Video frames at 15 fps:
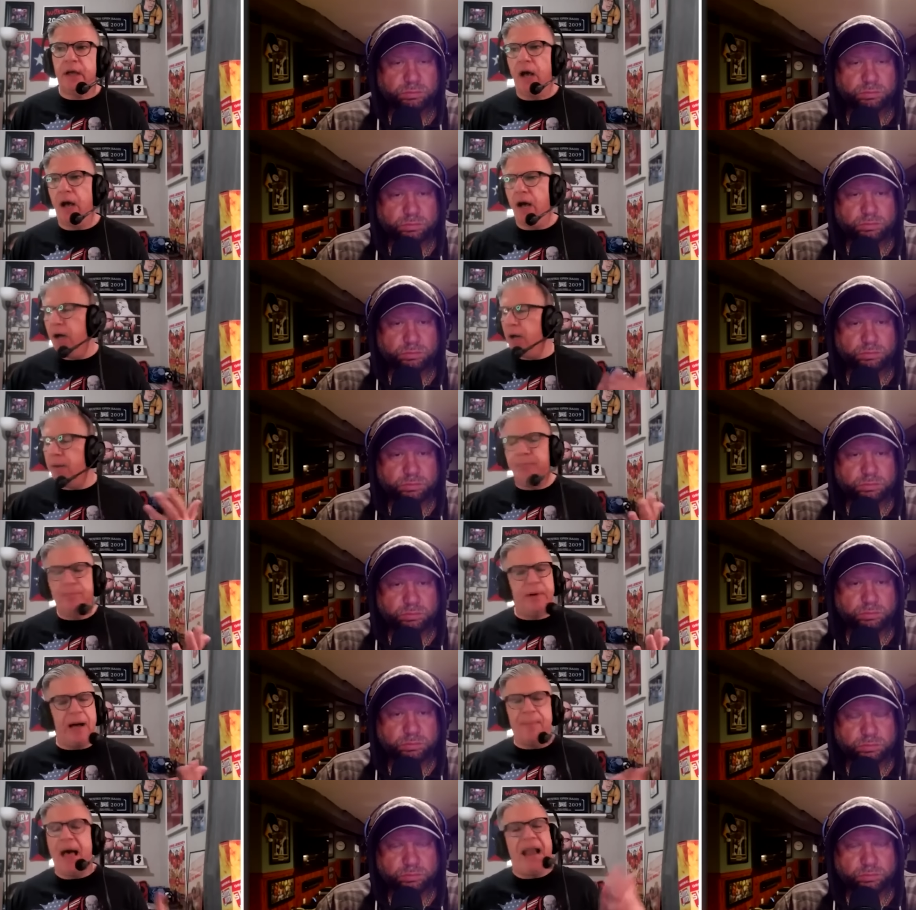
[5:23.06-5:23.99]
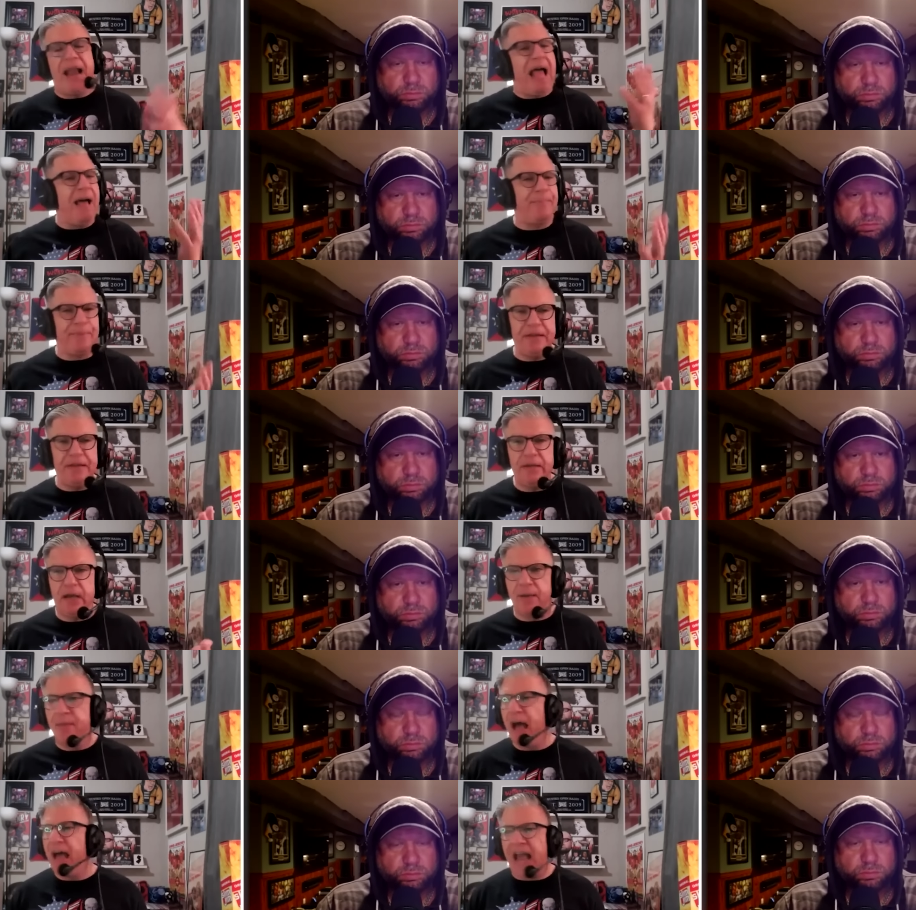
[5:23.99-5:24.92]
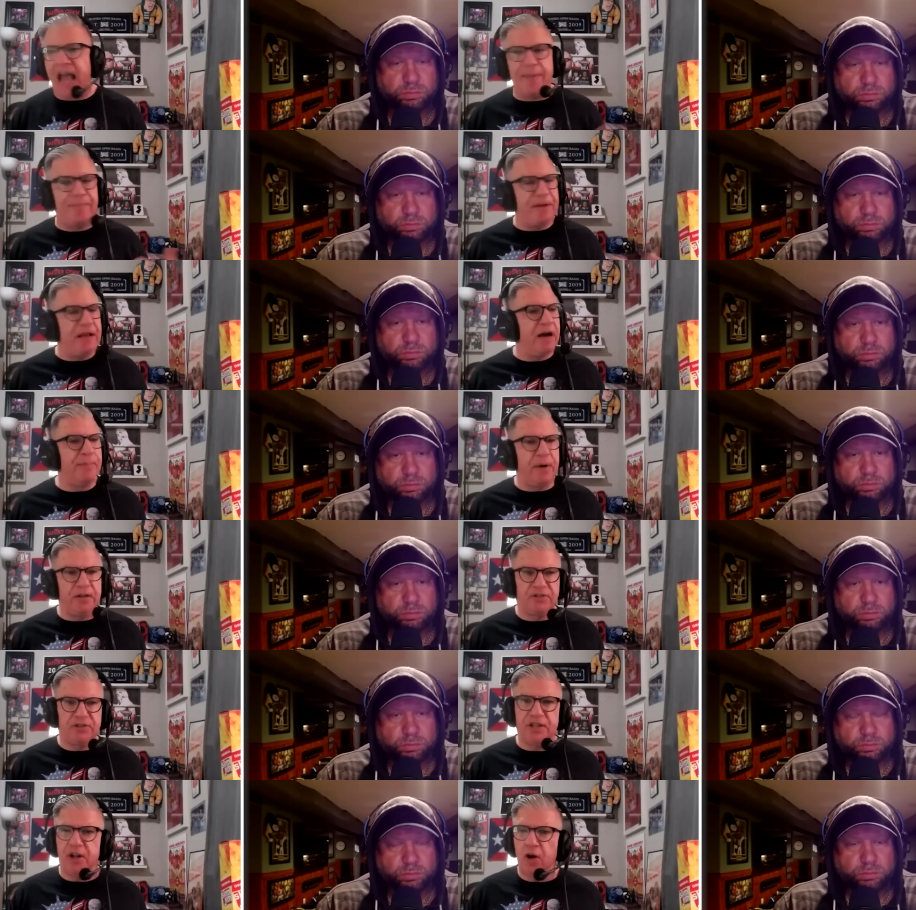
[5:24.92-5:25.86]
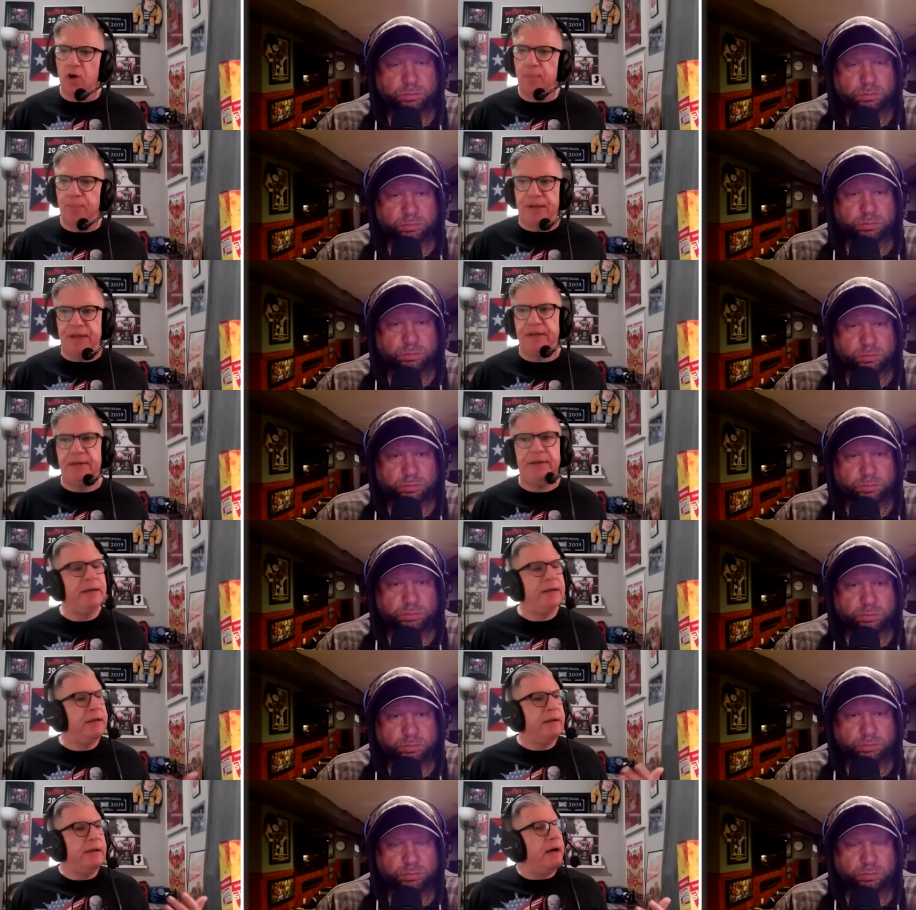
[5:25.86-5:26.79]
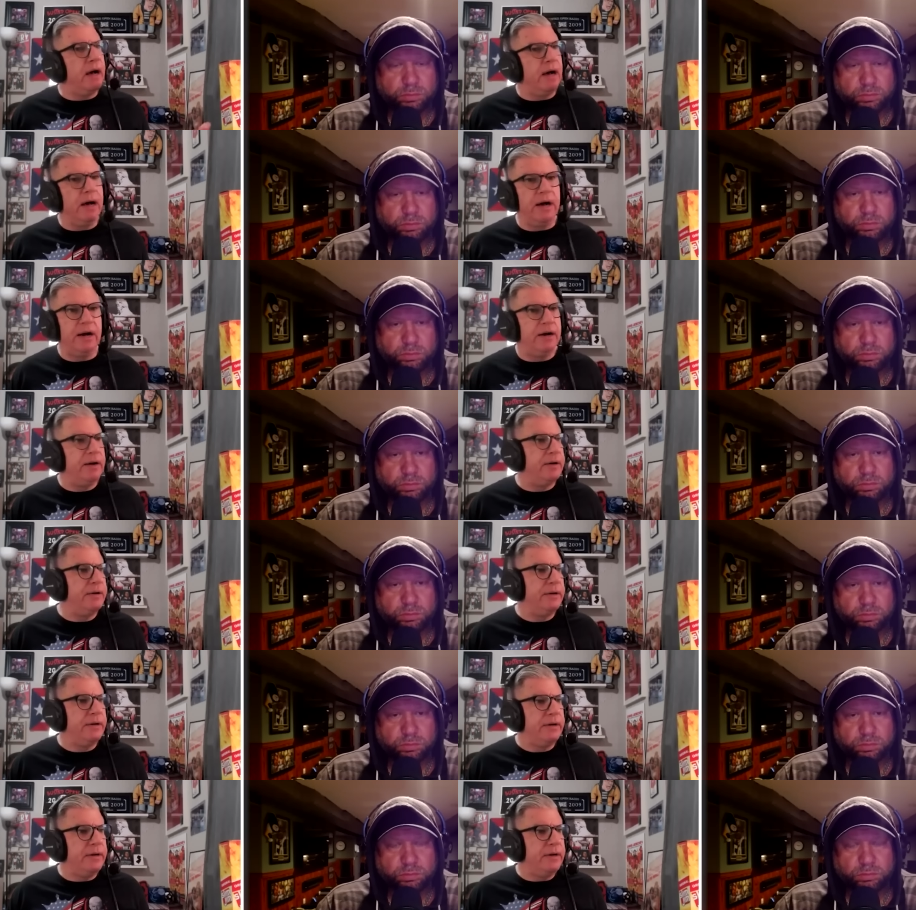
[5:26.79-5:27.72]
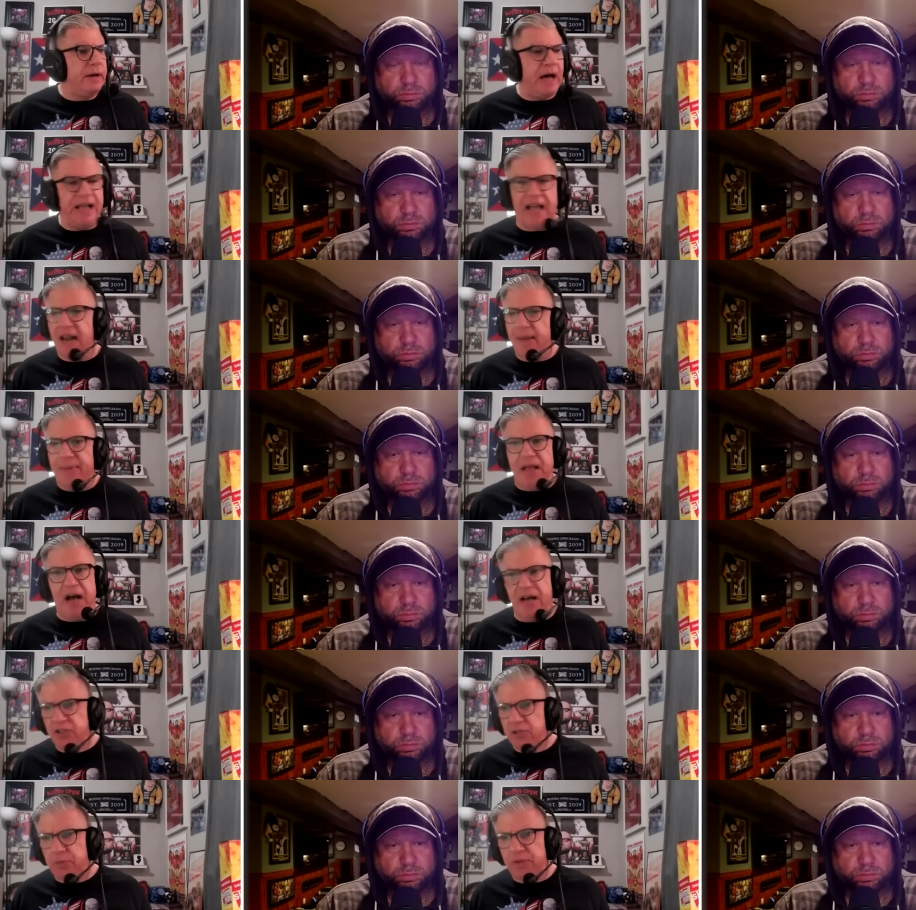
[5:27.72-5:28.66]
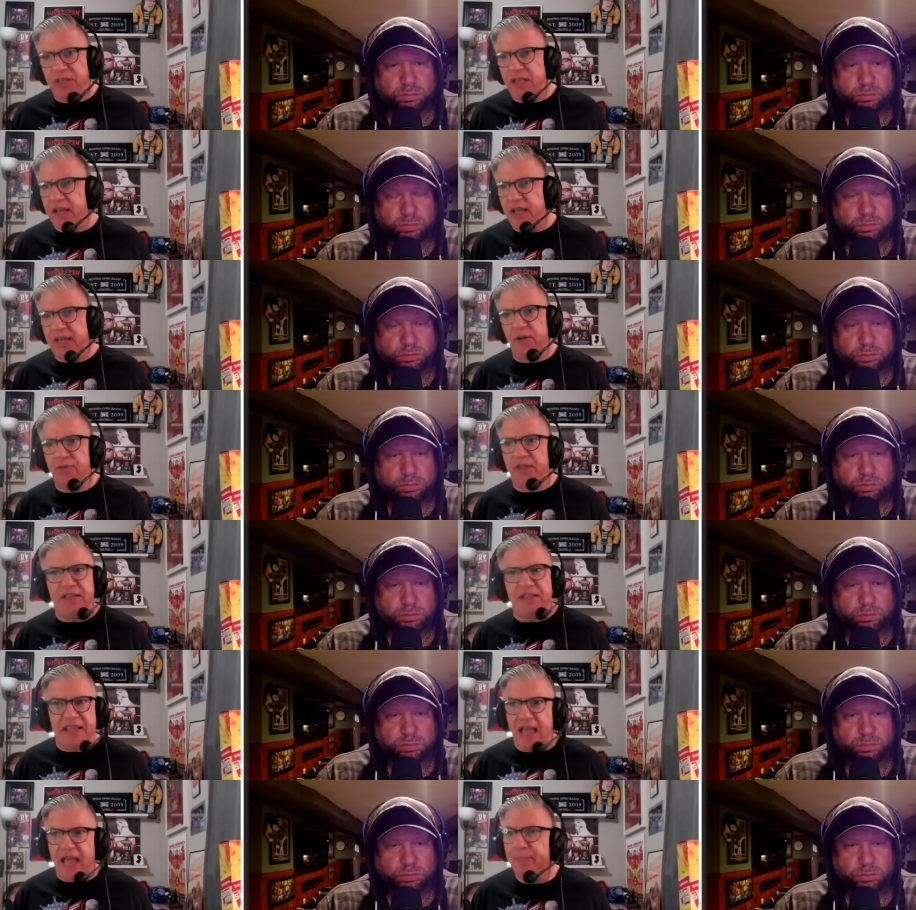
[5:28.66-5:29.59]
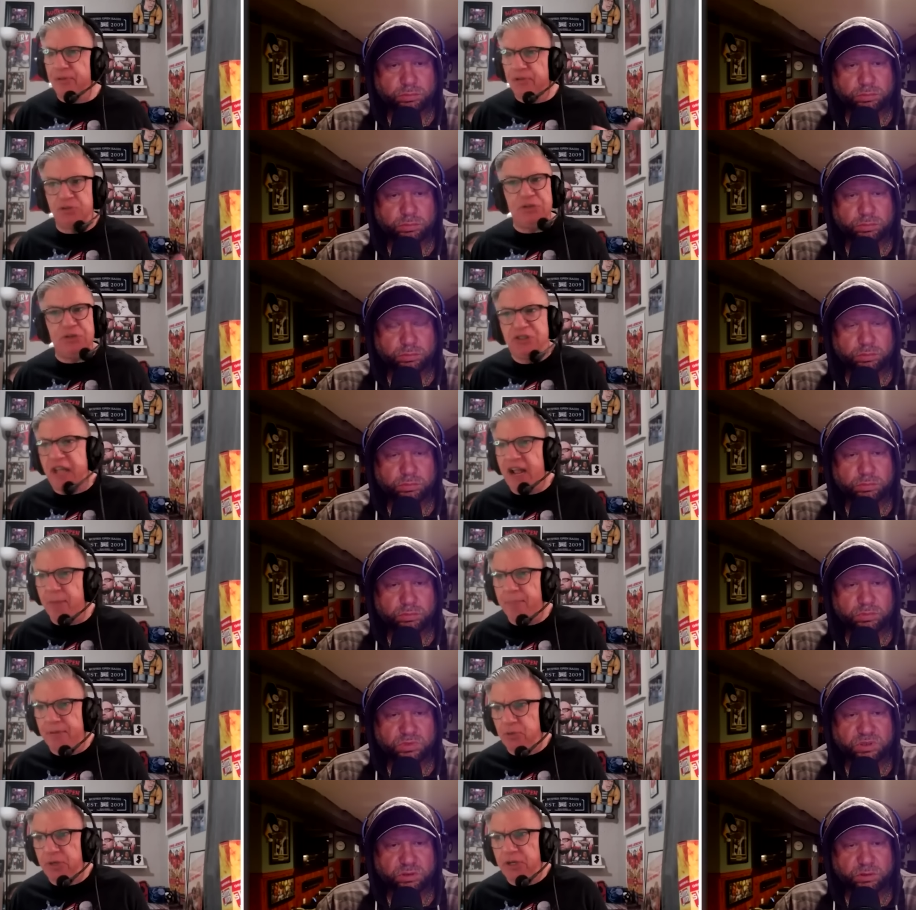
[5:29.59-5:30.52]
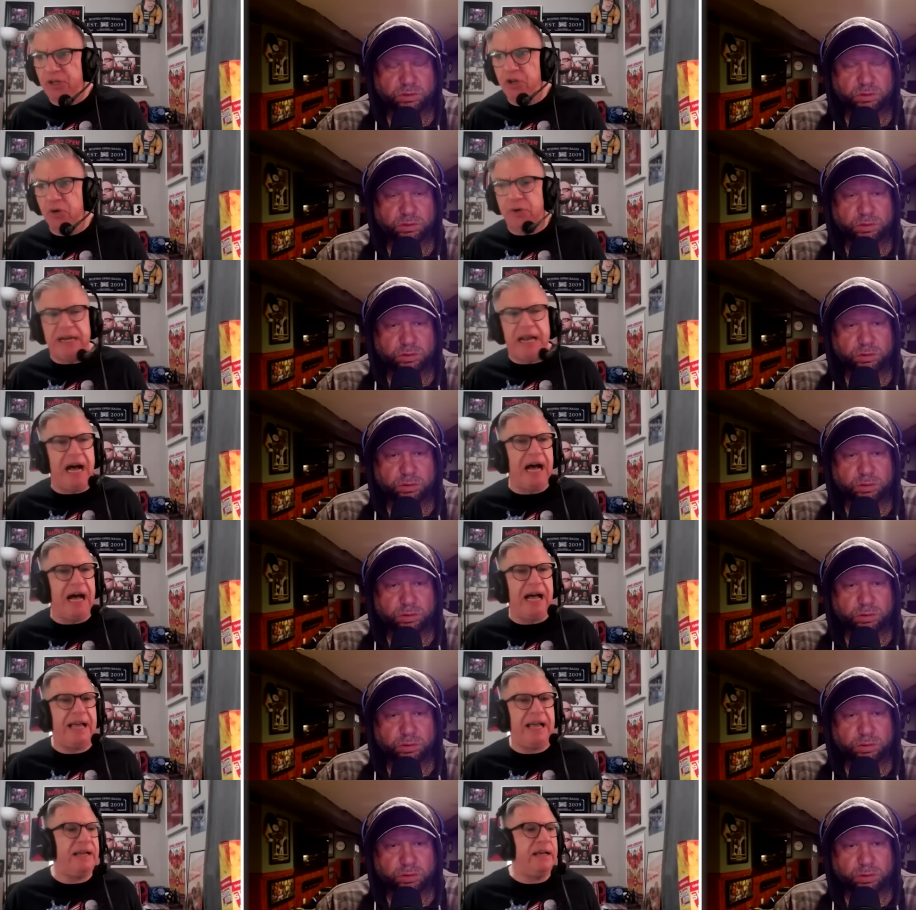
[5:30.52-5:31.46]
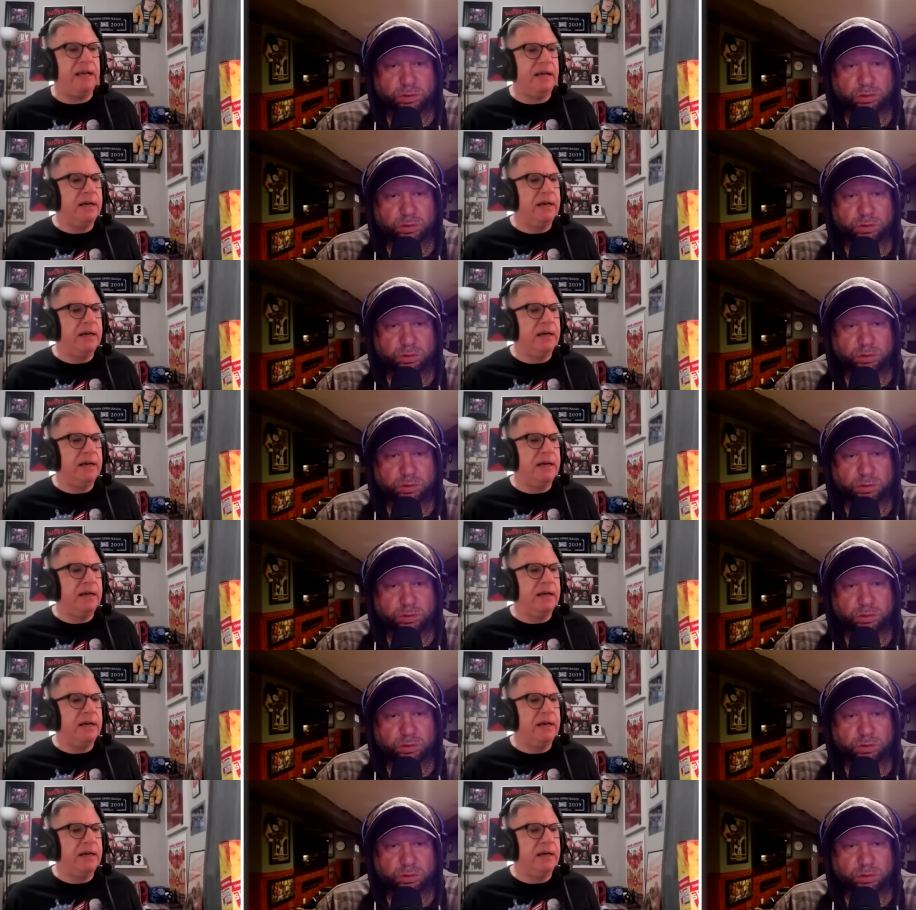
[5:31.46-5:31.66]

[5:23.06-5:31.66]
Speaker 1: Um, I'm not happy. I'm not happy on Busted Open. Uh, I got to be honest with you. I don't think the chemistry's there between you and I.